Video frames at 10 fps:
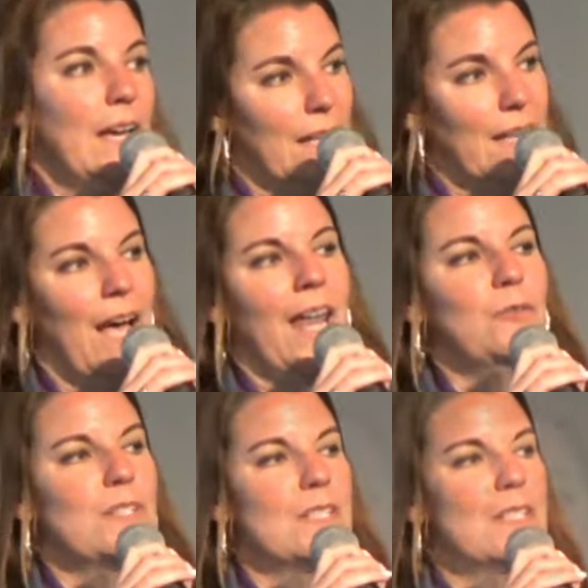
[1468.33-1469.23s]
And that, I
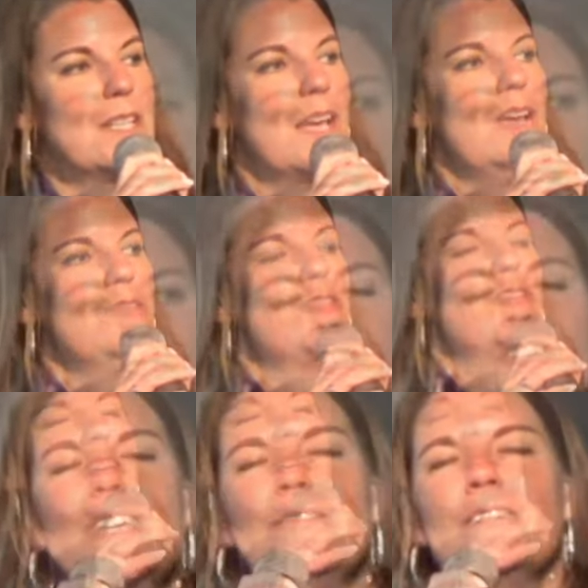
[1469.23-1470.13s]
would say, if you're
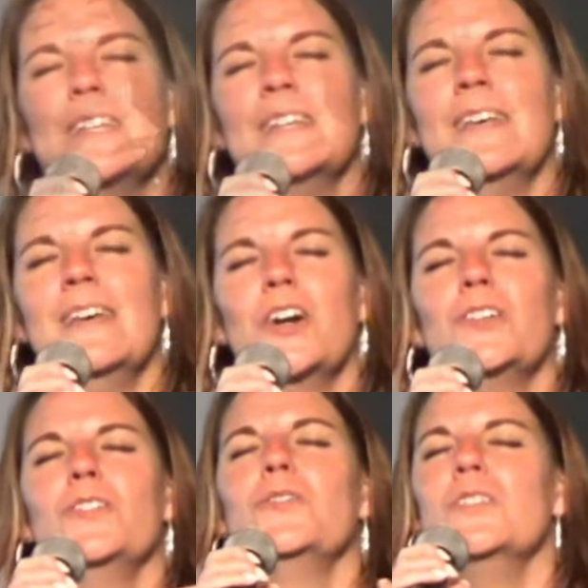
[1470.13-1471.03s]
even
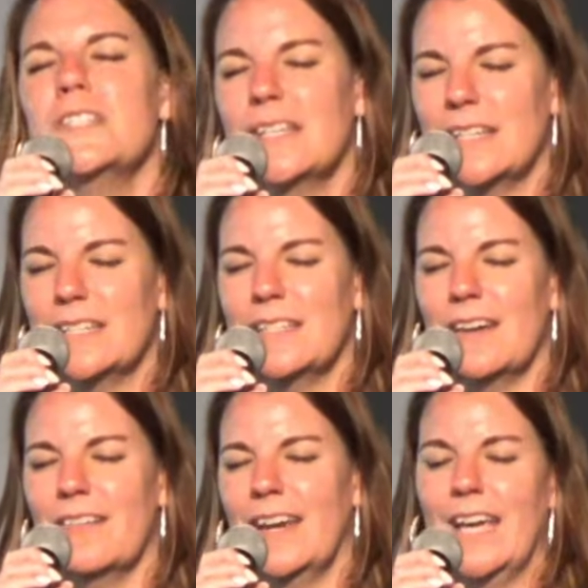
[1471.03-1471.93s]
close to
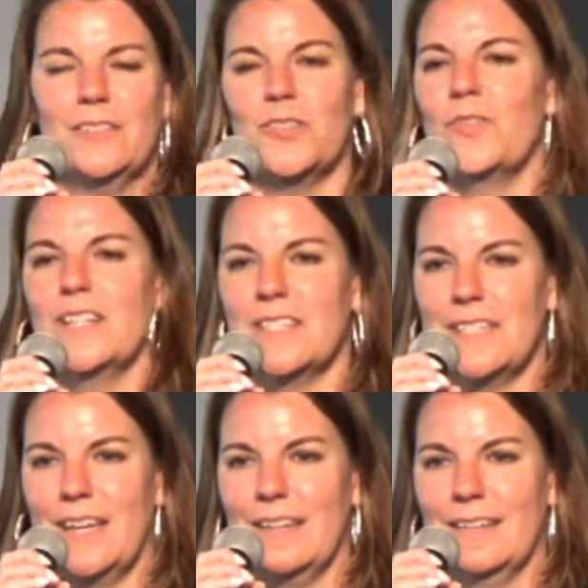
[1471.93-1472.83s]
considering it, don't
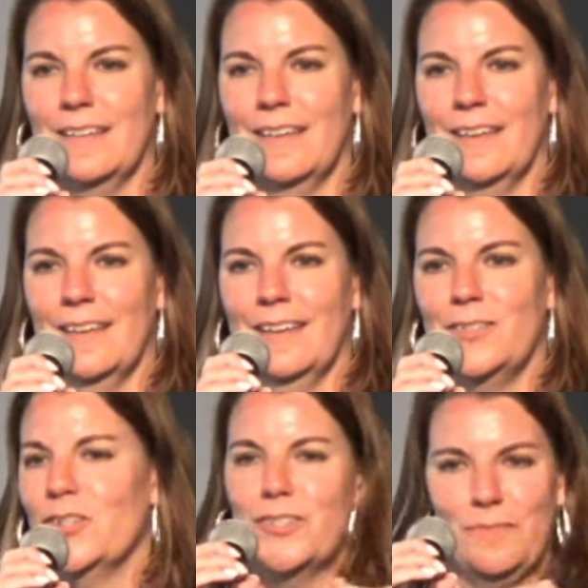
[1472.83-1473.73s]
hesitate.
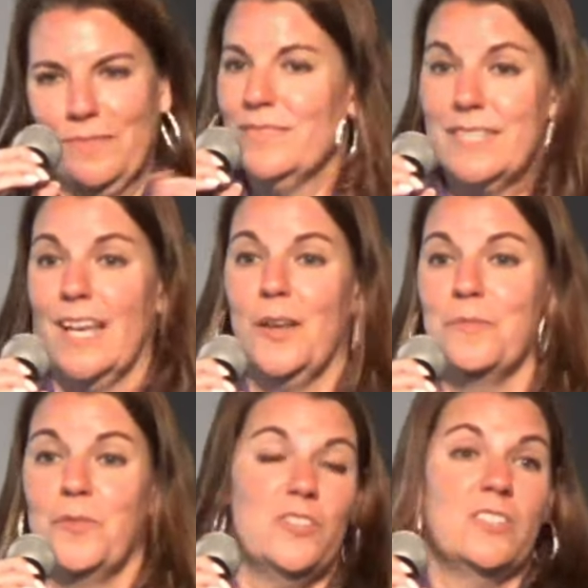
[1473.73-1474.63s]
Just sign
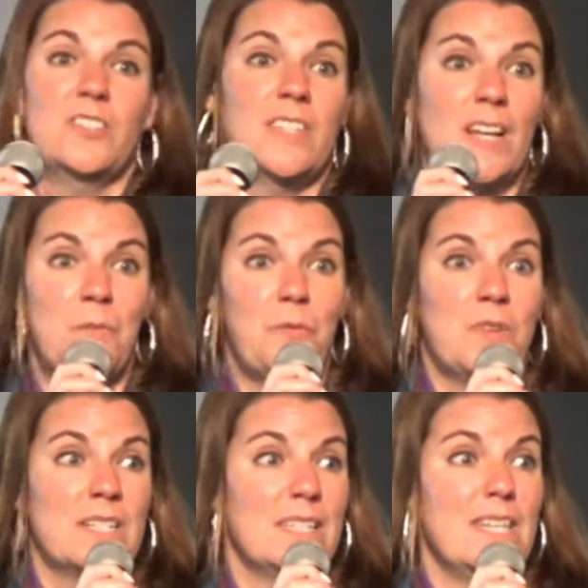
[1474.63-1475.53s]
up for
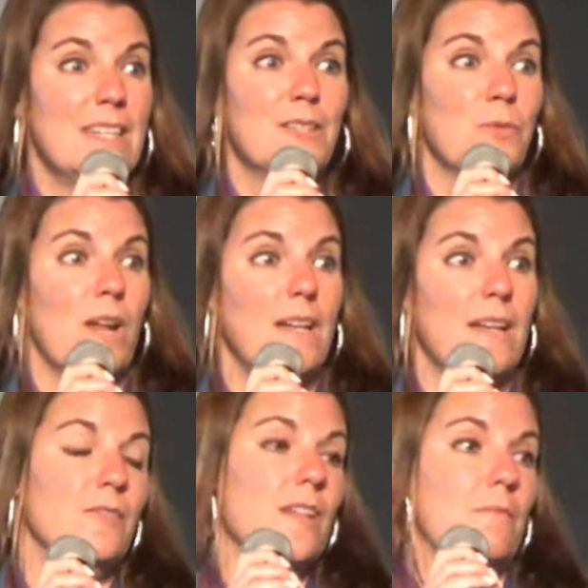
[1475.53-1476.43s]
one and see. That's what I
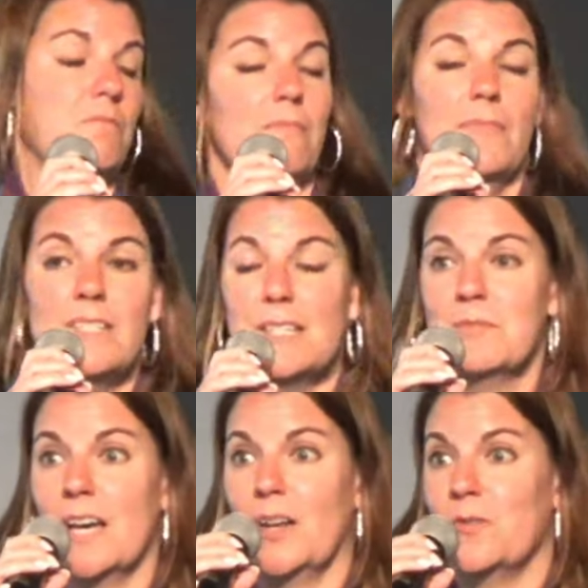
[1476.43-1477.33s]
did. I was like, this
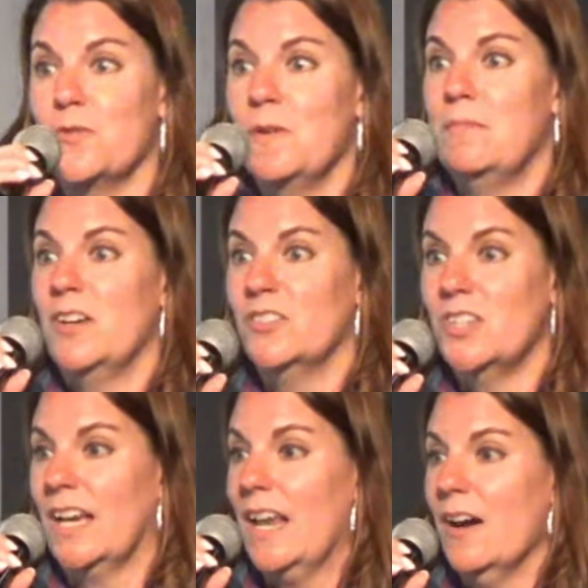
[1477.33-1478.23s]
seems kind of cool, maybe I'll
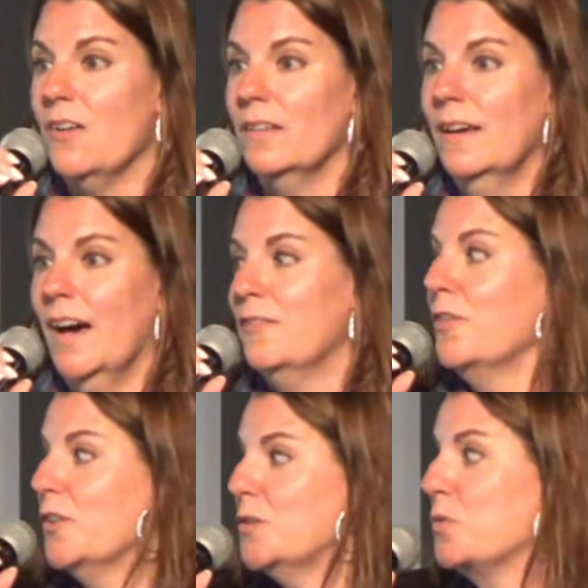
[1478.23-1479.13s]
check it out. I've
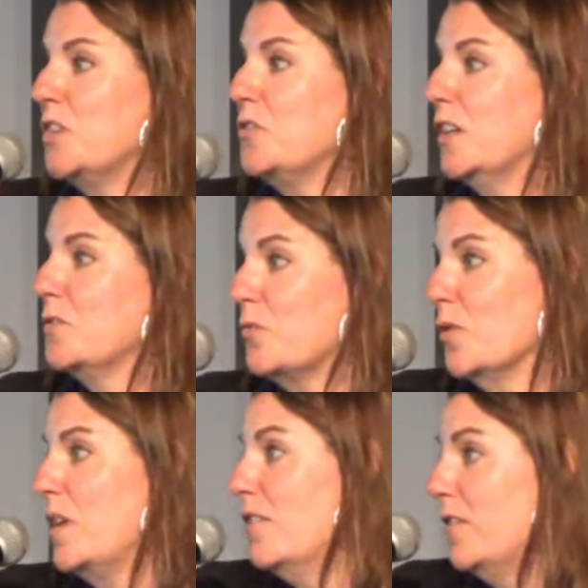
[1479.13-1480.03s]
heard it's pretty
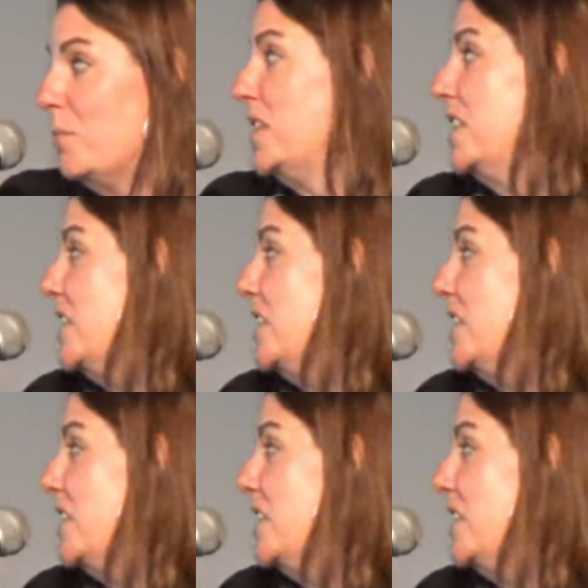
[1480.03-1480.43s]
transformative, let me